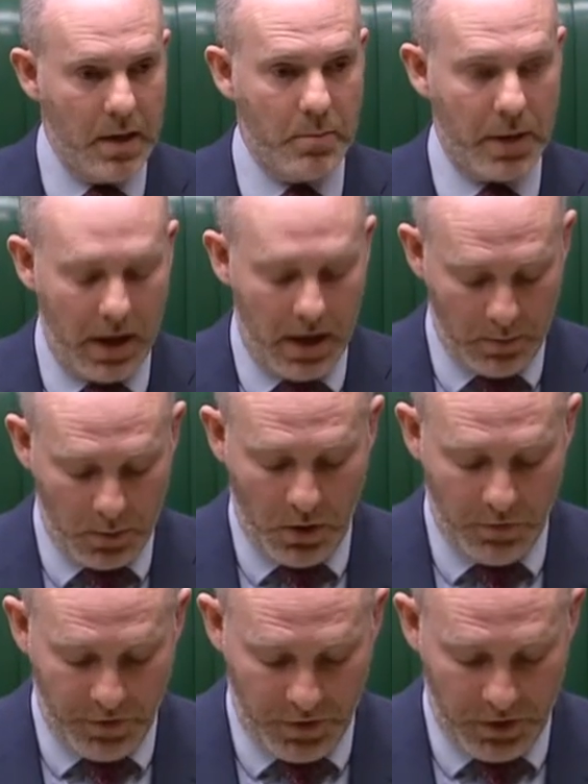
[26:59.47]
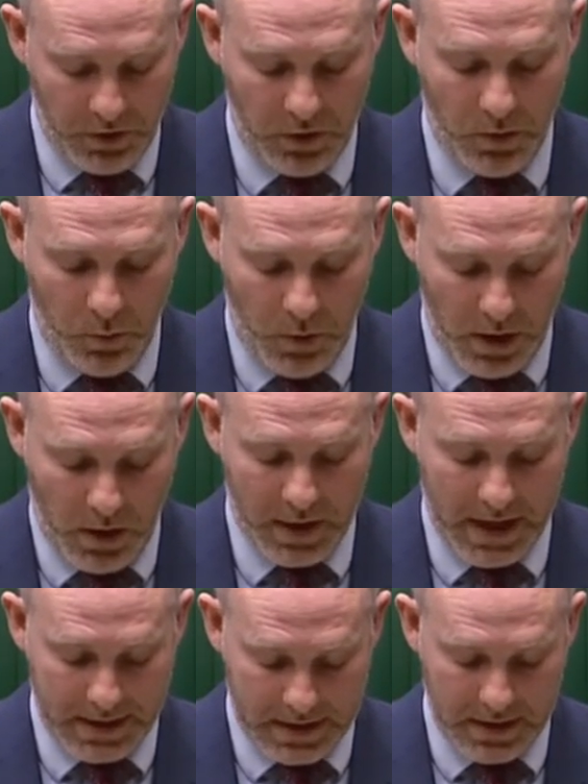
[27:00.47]
but I am confident that we are
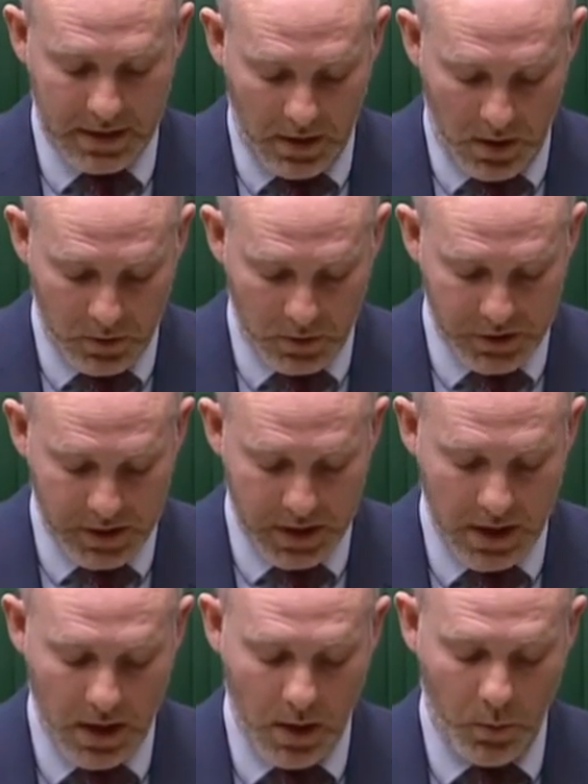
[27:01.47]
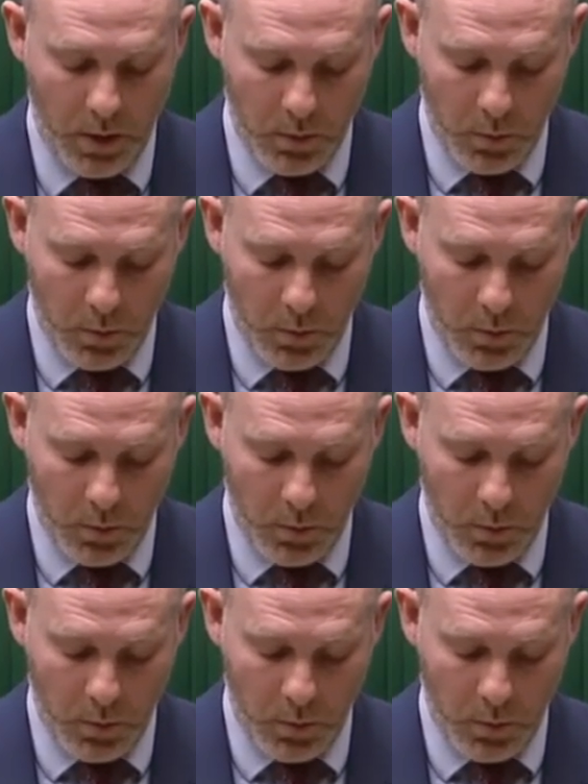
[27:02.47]
getting close. We